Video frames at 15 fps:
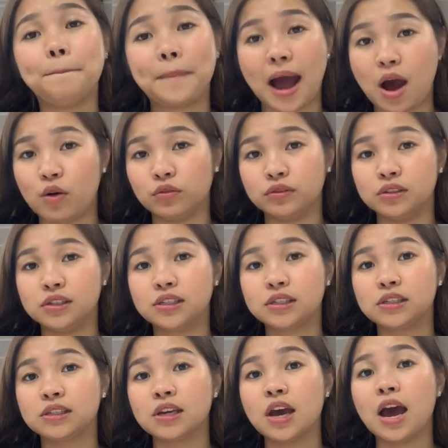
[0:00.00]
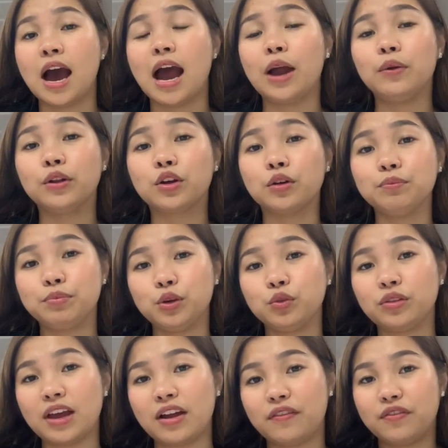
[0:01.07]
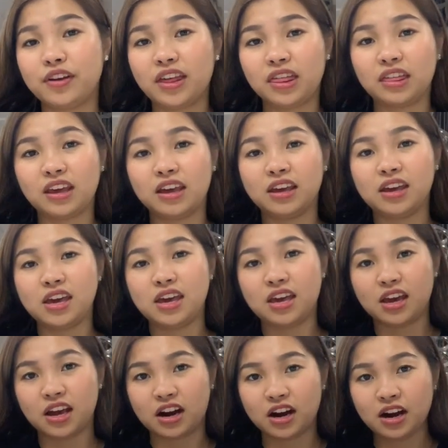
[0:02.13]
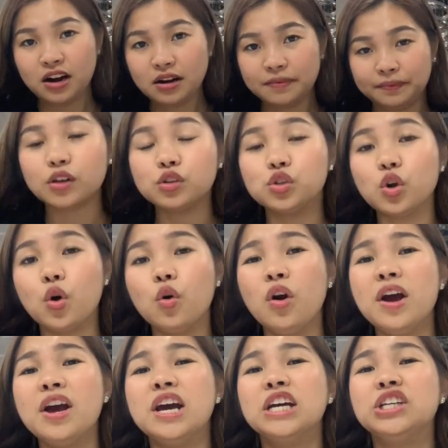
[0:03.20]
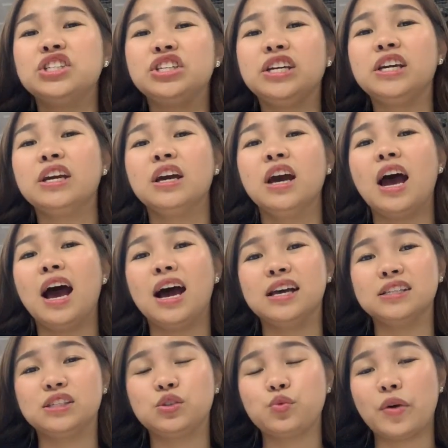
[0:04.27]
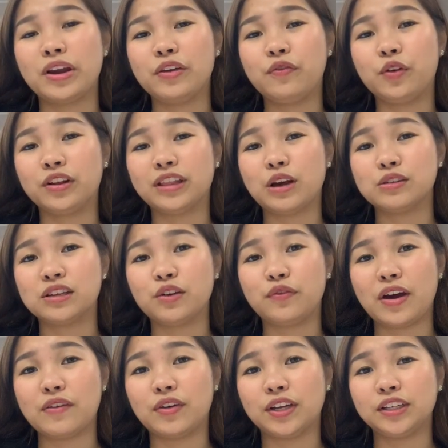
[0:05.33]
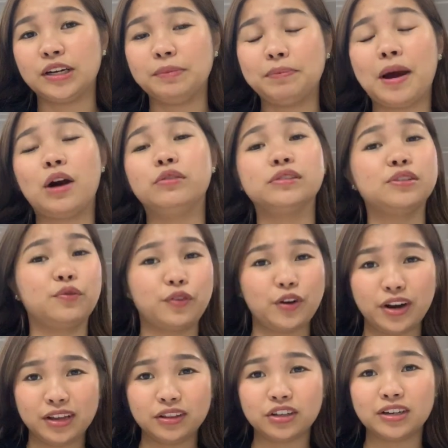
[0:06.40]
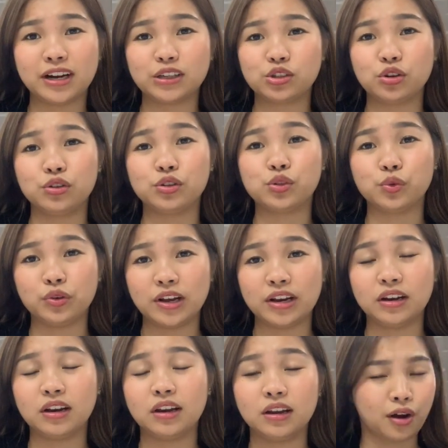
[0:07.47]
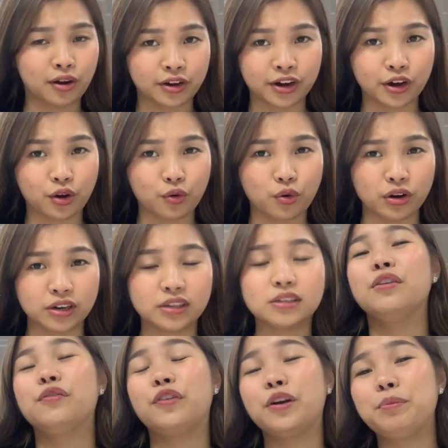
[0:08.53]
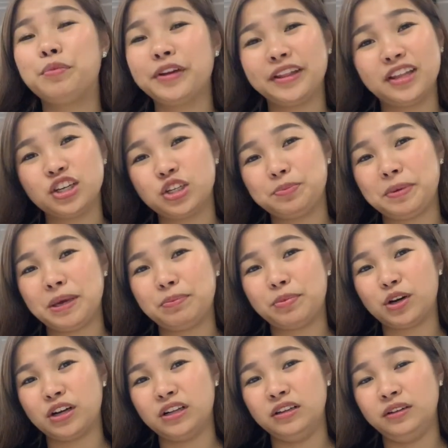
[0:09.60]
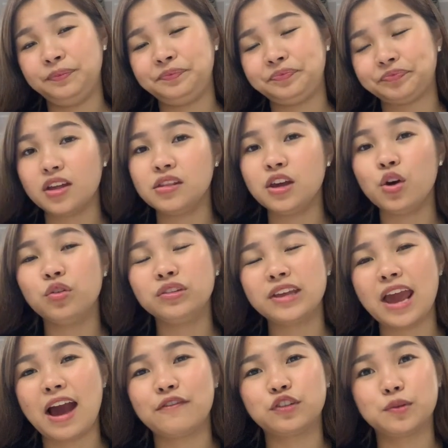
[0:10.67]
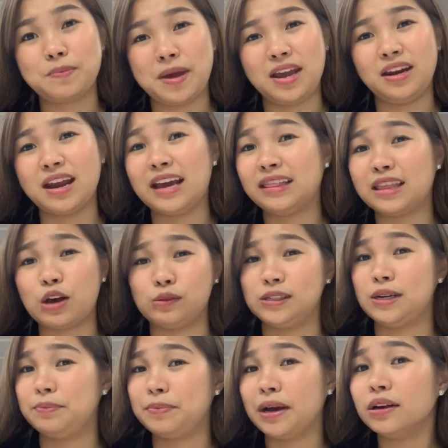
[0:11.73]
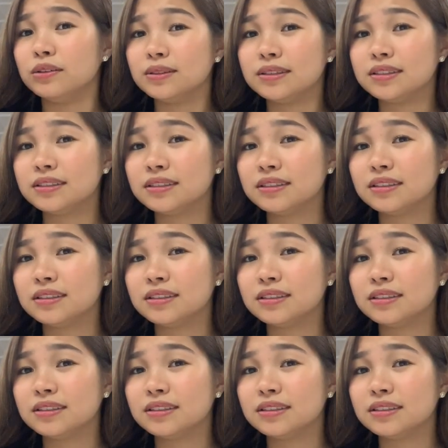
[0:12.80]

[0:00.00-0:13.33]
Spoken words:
pounds. I will compute everything here. So, she has 24,500 pounds for international student on her course. For British people, they only have to pay 9,000 pounds.